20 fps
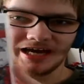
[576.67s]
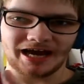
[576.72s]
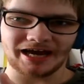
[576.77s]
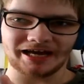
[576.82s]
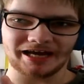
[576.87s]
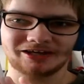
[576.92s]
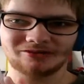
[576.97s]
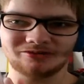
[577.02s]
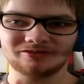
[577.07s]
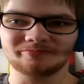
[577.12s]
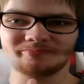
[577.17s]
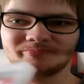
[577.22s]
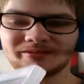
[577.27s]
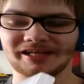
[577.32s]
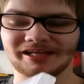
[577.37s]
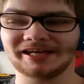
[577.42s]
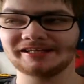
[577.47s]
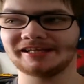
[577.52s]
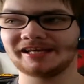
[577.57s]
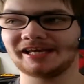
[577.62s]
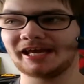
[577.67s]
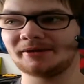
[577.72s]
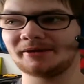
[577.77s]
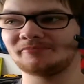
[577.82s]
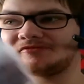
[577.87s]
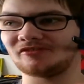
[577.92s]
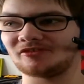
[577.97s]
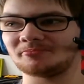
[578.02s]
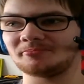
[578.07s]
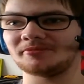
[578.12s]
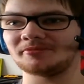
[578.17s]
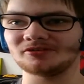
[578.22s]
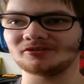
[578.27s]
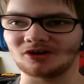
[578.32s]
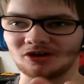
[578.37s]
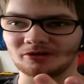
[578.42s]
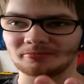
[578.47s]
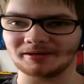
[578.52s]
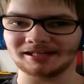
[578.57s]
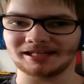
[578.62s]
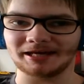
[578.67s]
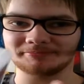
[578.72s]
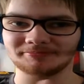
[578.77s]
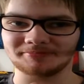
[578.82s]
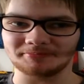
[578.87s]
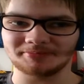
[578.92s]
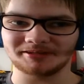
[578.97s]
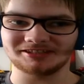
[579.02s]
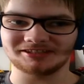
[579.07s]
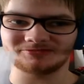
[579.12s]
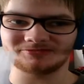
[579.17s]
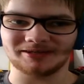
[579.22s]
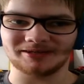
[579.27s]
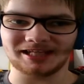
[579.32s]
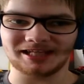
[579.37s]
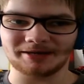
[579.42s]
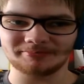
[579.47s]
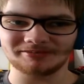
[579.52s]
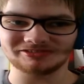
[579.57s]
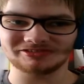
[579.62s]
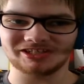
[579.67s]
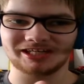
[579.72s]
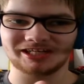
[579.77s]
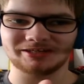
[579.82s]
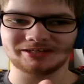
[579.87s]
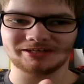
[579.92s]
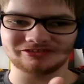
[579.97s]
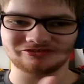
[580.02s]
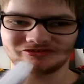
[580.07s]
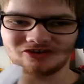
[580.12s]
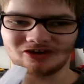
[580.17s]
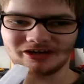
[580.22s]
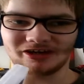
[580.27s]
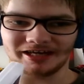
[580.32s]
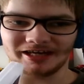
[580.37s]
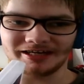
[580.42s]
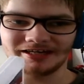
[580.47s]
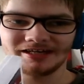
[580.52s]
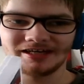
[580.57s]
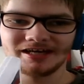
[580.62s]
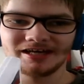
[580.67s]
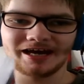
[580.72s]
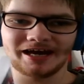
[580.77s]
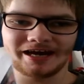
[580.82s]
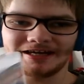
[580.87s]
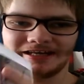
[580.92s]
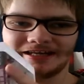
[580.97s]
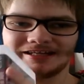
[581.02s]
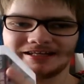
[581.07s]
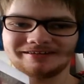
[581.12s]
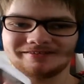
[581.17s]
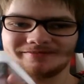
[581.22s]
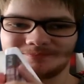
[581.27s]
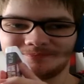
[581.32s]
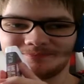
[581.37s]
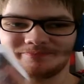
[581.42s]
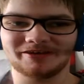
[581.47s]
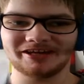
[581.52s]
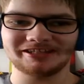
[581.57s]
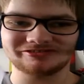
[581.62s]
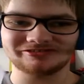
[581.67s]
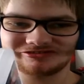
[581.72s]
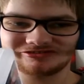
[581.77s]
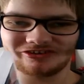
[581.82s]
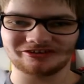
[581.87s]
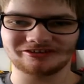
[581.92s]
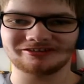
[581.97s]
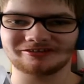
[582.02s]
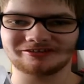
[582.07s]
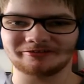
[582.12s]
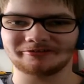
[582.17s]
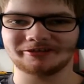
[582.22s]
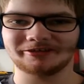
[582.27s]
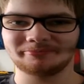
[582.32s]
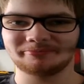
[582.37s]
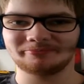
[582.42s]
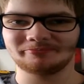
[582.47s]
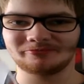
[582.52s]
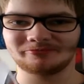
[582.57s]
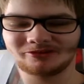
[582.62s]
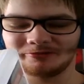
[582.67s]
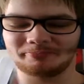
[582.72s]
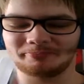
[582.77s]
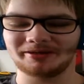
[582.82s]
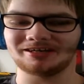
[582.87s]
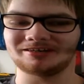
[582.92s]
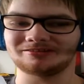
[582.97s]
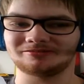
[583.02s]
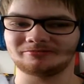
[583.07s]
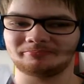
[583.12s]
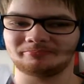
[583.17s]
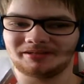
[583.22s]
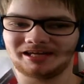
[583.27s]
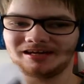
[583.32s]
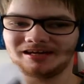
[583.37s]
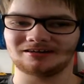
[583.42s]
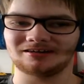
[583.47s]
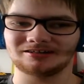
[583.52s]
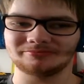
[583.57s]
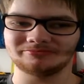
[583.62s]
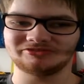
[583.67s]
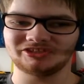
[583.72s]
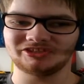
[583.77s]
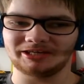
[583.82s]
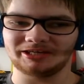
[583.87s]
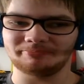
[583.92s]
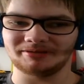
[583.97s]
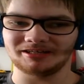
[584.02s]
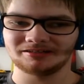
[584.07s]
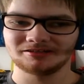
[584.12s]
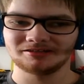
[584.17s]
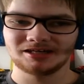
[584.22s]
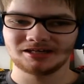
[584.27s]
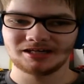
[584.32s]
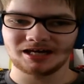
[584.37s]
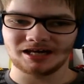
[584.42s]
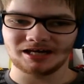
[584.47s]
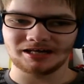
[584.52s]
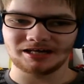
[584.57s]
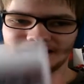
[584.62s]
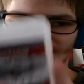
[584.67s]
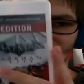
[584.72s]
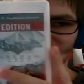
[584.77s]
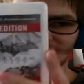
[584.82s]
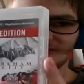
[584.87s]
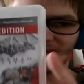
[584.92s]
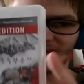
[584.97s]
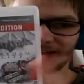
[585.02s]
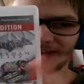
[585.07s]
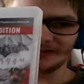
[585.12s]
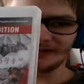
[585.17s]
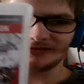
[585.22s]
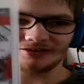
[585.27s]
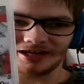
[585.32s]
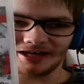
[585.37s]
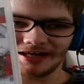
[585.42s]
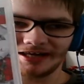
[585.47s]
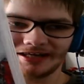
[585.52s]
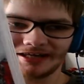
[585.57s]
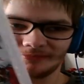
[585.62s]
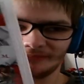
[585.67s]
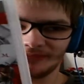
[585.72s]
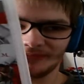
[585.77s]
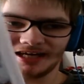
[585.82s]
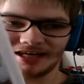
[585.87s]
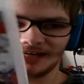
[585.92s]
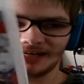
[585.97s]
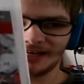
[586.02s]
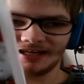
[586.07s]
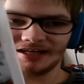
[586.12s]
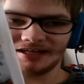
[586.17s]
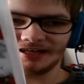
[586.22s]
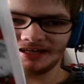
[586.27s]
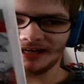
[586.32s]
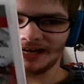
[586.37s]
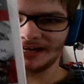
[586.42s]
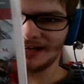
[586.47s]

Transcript: I couldn't play the game from on my laptop because my laptop is not very strong, and I need a bit stronger computer to play Arkham City. But at least I can I can play.